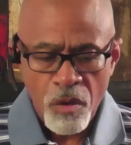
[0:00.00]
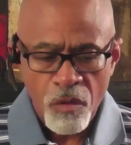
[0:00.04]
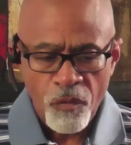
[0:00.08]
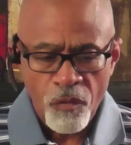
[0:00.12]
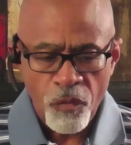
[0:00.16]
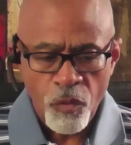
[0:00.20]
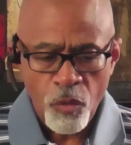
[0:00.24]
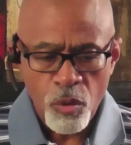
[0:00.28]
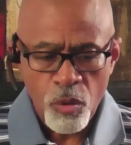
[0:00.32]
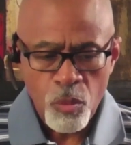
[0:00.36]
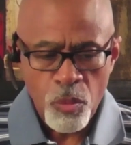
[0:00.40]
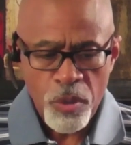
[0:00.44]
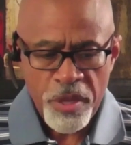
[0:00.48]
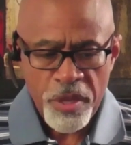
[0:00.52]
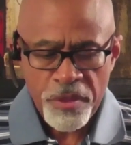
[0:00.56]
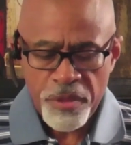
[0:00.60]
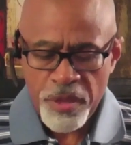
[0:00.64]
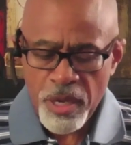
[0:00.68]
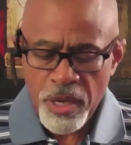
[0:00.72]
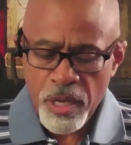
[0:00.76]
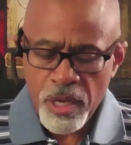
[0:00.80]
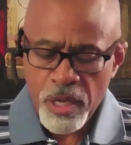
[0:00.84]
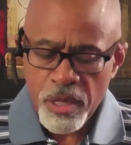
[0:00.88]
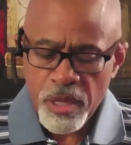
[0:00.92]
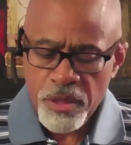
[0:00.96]
For with
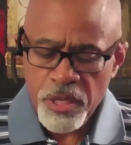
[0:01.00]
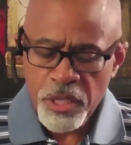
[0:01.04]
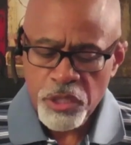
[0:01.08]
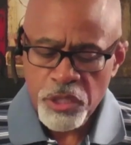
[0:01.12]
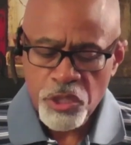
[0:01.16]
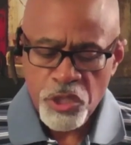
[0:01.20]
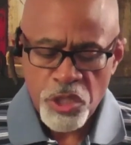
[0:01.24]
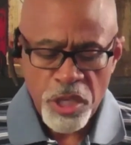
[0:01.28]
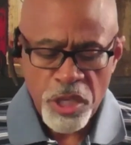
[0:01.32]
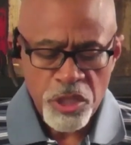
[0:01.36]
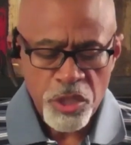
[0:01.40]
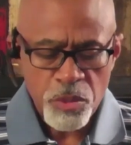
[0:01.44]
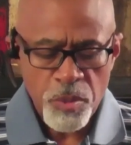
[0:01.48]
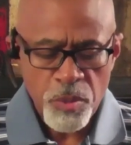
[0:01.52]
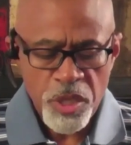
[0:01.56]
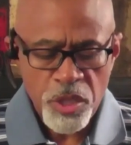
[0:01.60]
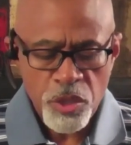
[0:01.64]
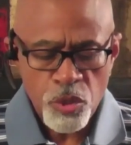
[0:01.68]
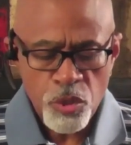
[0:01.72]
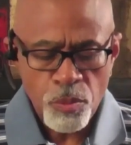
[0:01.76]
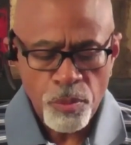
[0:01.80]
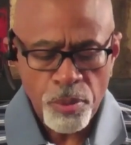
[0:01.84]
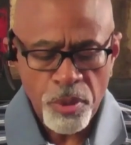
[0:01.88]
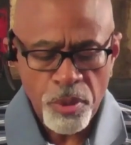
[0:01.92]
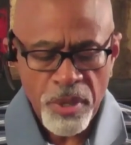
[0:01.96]
the judgment
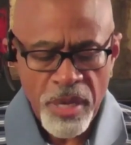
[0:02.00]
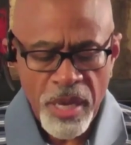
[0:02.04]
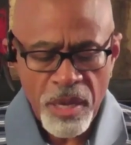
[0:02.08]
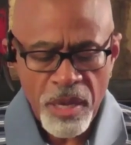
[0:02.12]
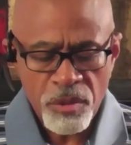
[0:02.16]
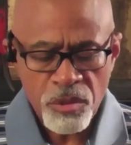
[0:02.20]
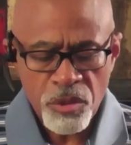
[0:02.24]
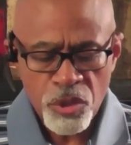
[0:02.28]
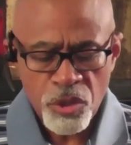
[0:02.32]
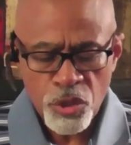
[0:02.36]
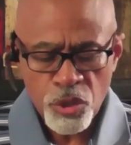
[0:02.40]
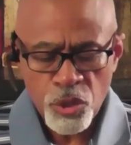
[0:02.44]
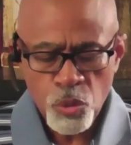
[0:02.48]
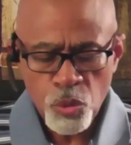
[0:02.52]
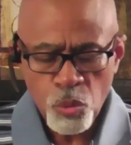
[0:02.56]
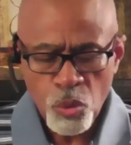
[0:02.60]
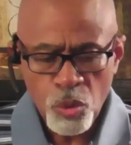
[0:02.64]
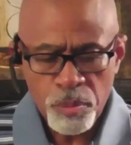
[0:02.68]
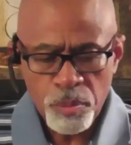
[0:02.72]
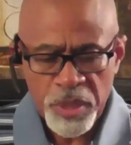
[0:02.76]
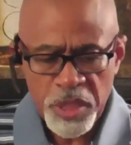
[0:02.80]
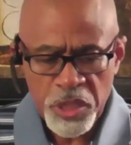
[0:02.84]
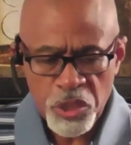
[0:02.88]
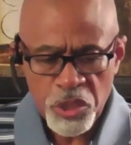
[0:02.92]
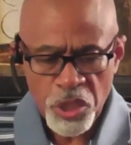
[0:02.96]
you pronounce, you will
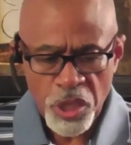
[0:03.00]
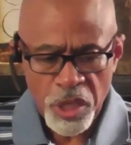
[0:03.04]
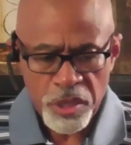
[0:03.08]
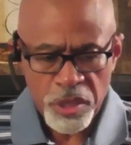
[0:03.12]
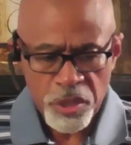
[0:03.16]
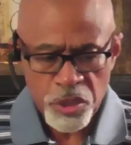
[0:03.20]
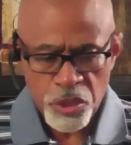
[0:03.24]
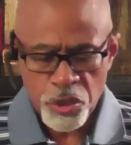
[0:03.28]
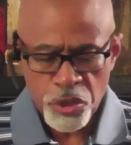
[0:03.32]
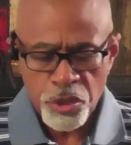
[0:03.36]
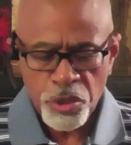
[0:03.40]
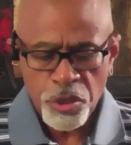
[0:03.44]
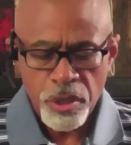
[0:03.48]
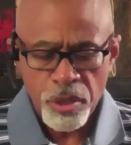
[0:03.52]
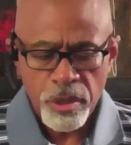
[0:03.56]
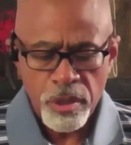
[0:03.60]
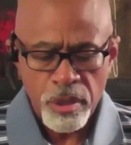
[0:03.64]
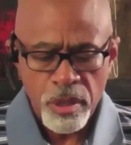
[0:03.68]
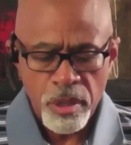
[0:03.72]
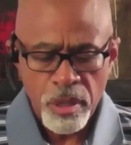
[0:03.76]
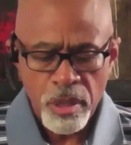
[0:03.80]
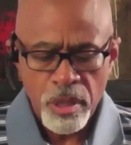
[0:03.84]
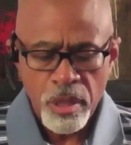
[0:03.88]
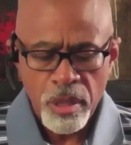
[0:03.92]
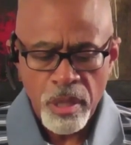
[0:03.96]
be judged.
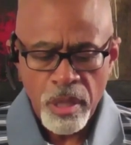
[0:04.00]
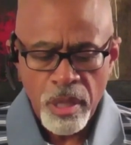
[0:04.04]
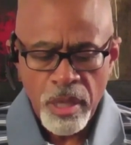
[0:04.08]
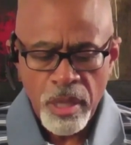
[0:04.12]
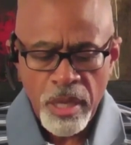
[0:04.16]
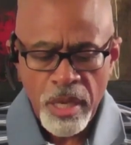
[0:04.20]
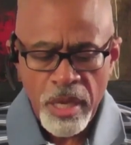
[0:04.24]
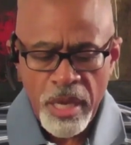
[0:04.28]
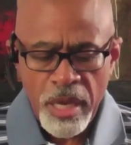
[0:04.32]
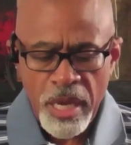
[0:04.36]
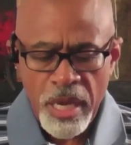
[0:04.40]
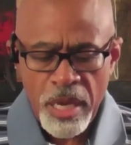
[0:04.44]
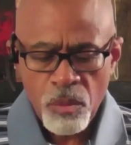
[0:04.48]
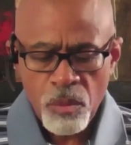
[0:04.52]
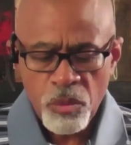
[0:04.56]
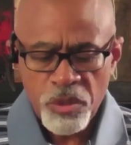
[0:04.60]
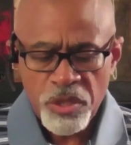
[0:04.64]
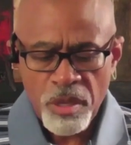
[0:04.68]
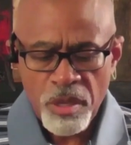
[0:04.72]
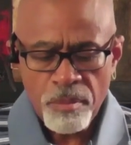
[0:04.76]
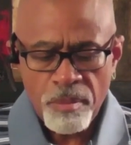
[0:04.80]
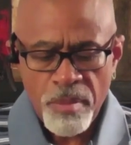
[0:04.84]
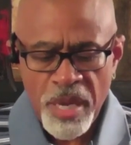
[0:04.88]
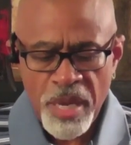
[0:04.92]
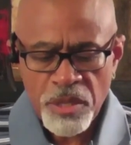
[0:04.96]
And with the
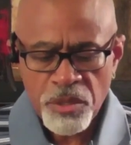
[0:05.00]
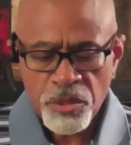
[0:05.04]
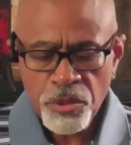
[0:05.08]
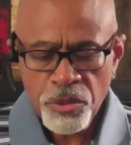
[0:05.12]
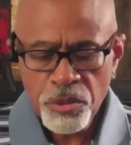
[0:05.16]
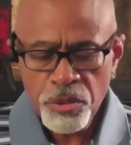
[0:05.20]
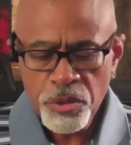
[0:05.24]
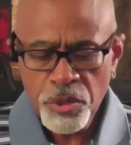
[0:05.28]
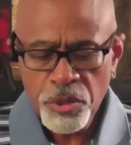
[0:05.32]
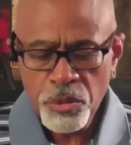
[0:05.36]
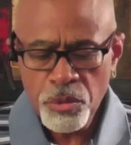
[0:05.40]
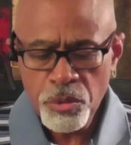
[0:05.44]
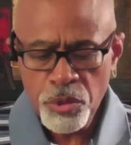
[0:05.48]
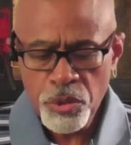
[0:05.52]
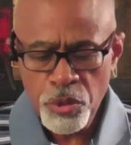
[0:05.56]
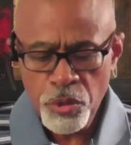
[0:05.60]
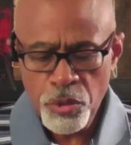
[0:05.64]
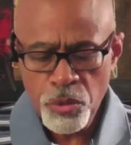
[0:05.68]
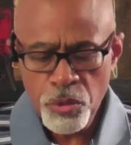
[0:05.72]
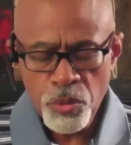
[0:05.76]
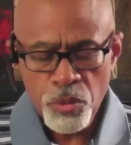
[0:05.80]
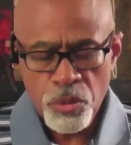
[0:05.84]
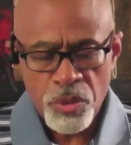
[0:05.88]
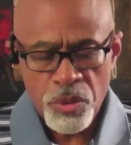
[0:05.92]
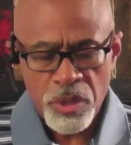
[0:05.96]
measure you
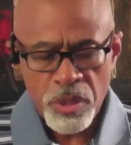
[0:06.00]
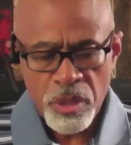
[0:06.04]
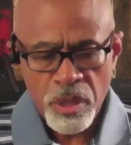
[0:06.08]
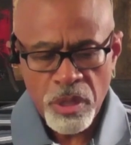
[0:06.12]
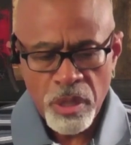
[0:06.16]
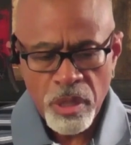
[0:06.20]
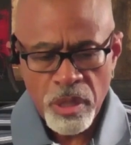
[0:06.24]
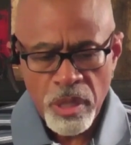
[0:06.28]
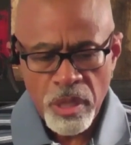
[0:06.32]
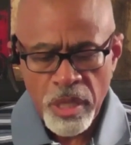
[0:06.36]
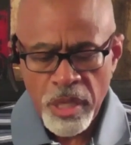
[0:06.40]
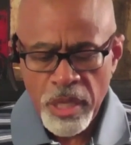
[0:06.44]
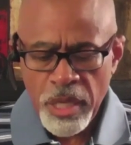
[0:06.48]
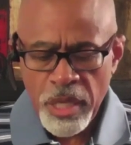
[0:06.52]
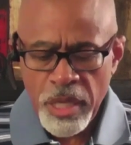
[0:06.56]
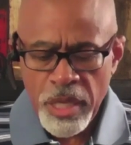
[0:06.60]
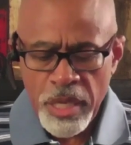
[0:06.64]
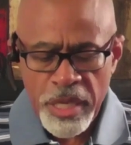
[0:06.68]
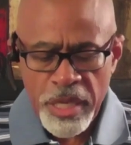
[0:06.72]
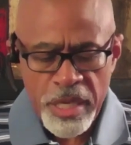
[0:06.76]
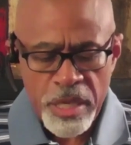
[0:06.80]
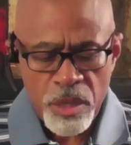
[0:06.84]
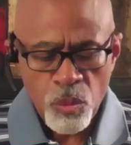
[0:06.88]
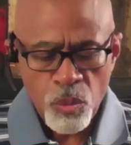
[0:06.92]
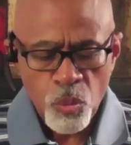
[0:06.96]
use,
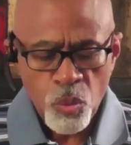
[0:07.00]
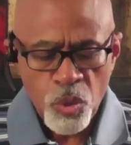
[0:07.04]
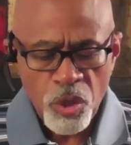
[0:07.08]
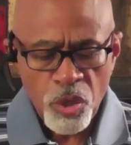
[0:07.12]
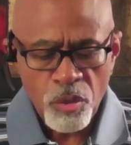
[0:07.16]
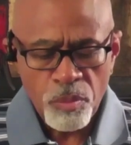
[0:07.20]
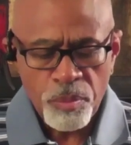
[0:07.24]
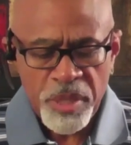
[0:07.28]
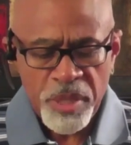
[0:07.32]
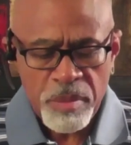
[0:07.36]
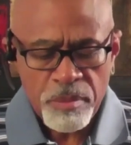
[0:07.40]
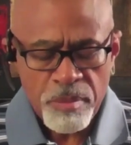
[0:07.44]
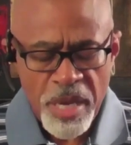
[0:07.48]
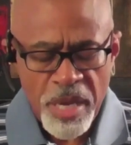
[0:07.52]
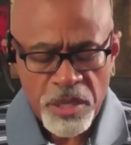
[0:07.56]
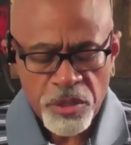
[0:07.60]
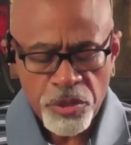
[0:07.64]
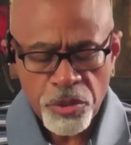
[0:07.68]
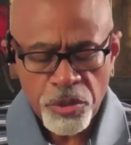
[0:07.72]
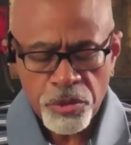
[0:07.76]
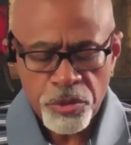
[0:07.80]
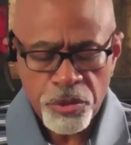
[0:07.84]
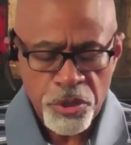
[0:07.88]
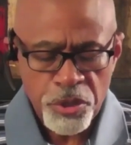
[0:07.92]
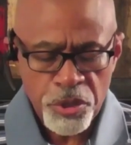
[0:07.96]
it will be
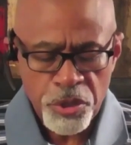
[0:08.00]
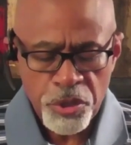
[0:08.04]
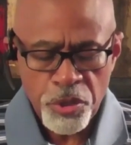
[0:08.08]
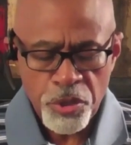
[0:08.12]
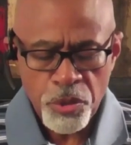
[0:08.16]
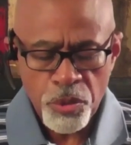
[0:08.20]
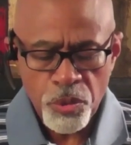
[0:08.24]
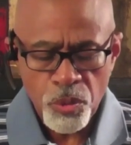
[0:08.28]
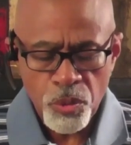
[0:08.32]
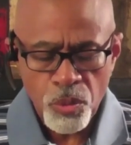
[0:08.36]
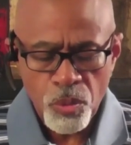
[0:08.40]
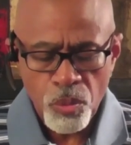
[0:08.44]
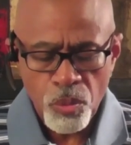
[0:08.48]
measured to you.